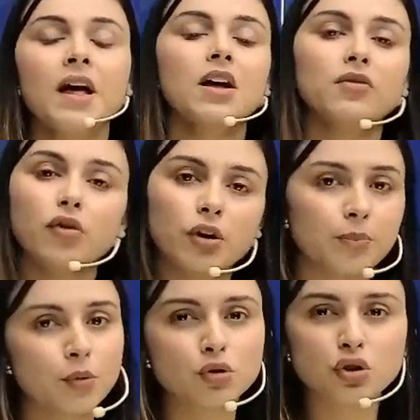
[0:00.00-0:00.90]
for a
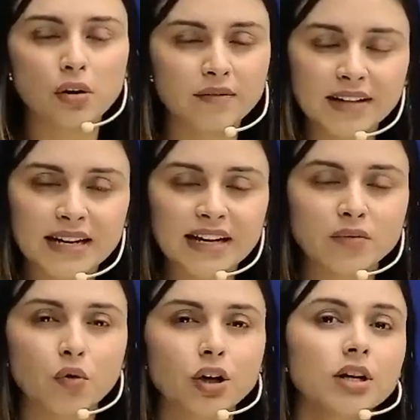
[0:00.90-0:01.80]
pure solvent like
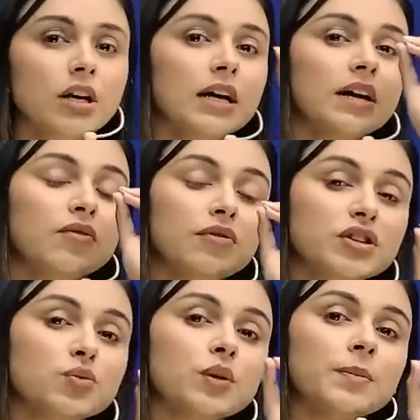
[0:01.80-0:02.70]
water
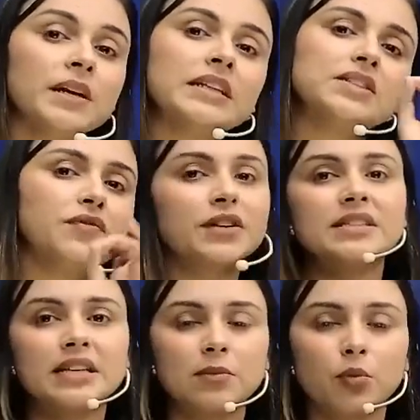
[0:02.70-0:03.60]
which will be its
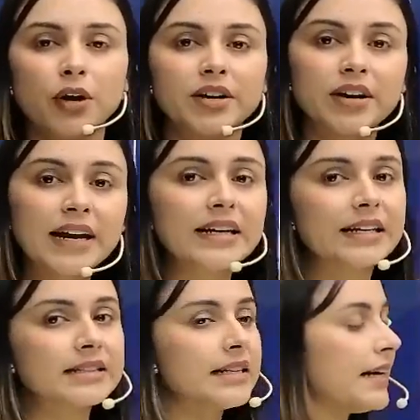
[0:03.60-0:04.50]
freezing point right right?
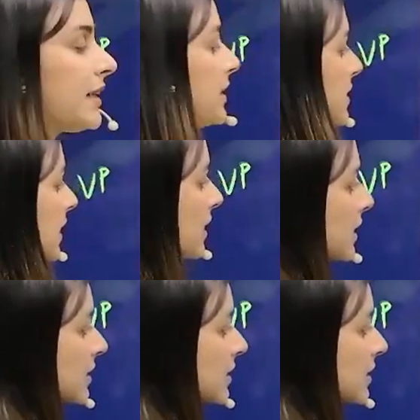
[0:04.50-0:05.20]
Yes, let us say this